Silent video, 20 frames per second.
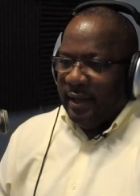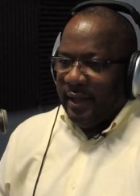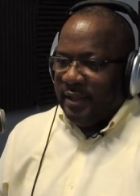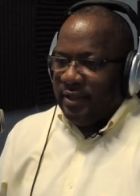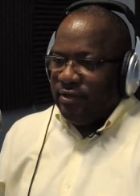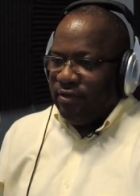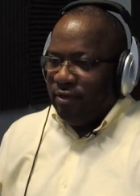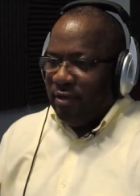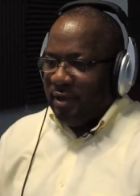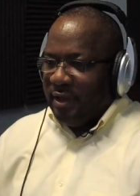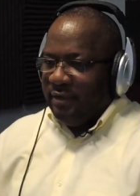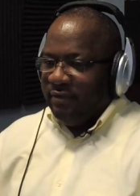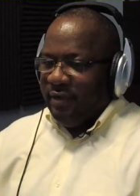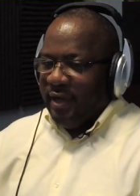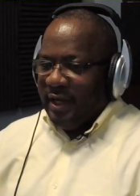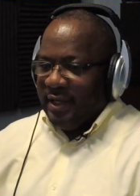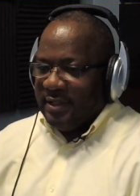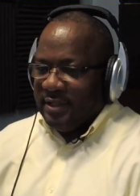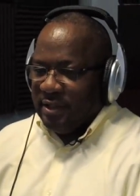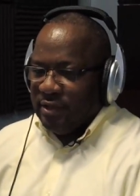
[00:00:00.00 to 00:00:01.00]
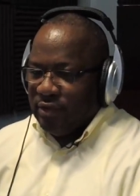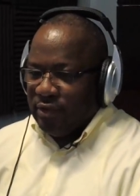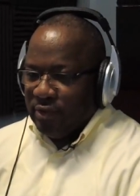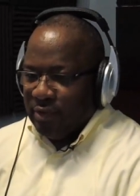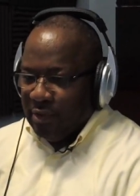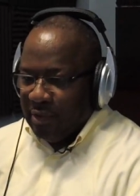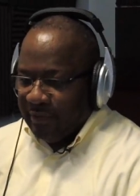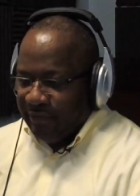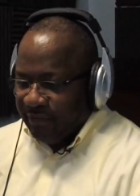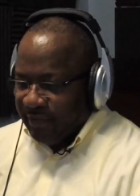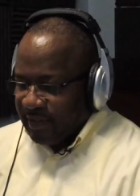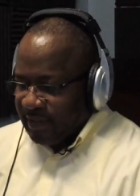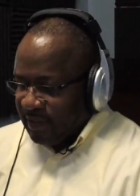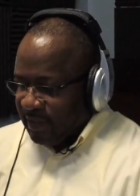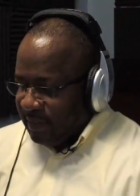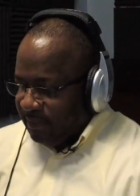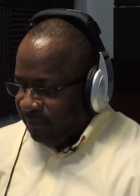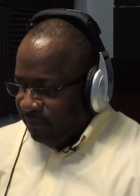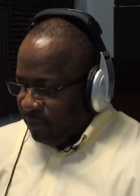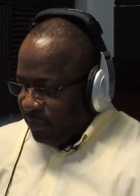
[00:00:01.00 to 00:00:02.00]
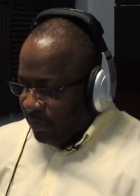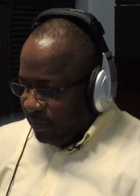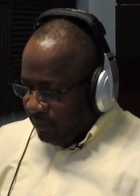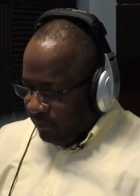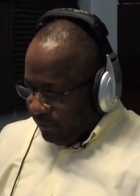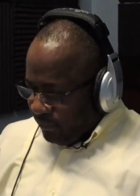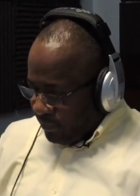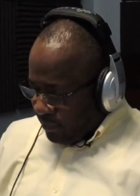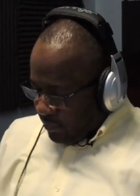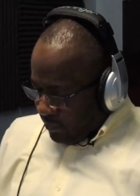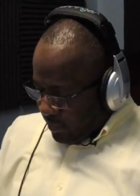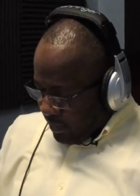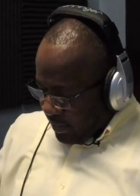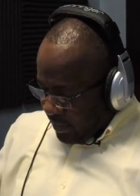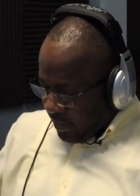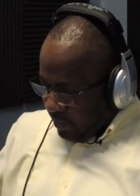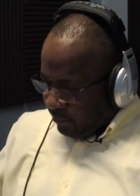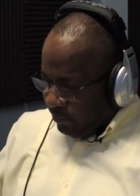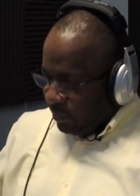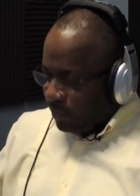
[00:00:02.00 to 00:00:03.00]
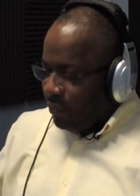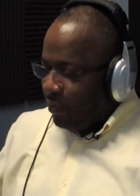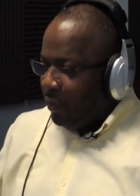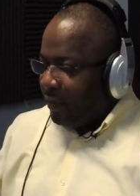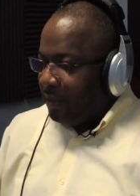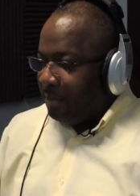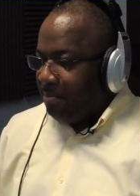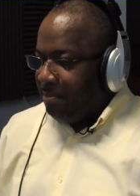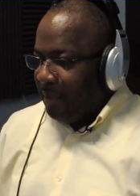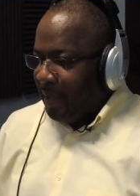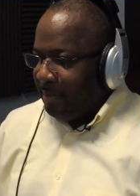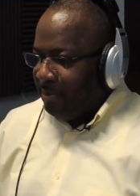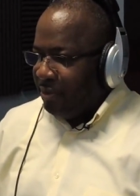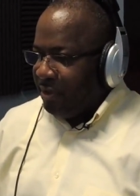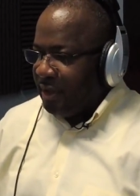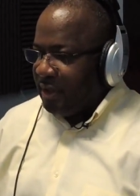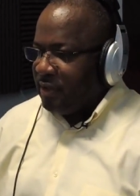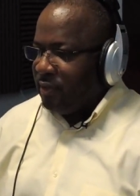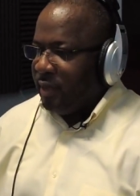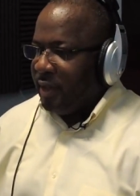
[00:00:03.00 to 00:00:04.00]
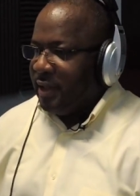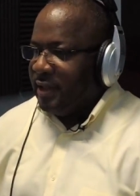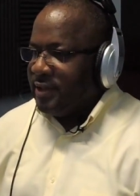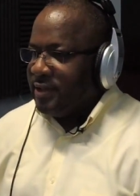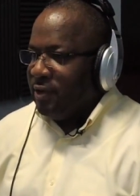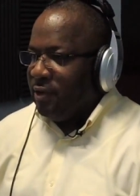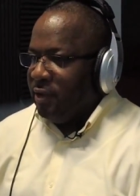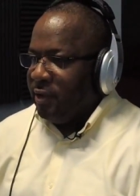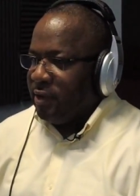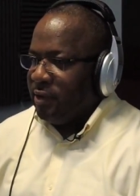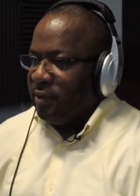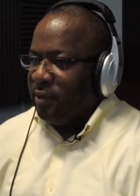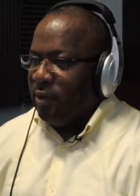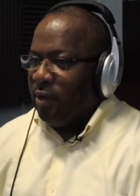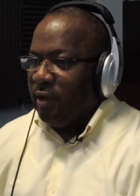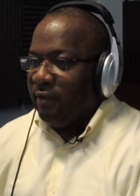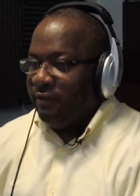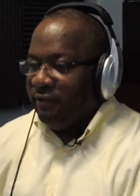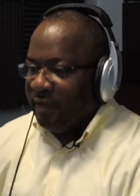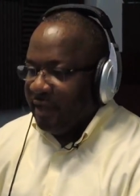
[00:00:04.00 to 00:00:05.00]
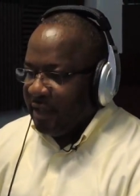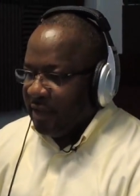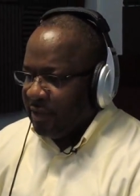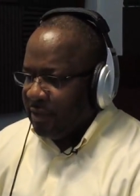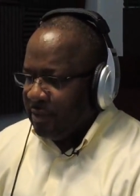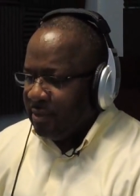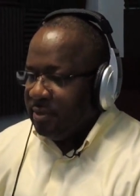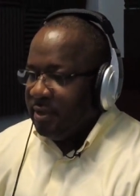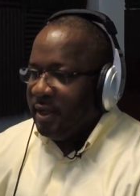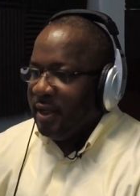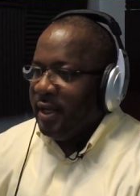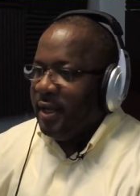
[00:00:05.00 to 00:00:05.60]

I strongly advise that you go and visit them for all of your uh, recorded memories, whether it's audio or video.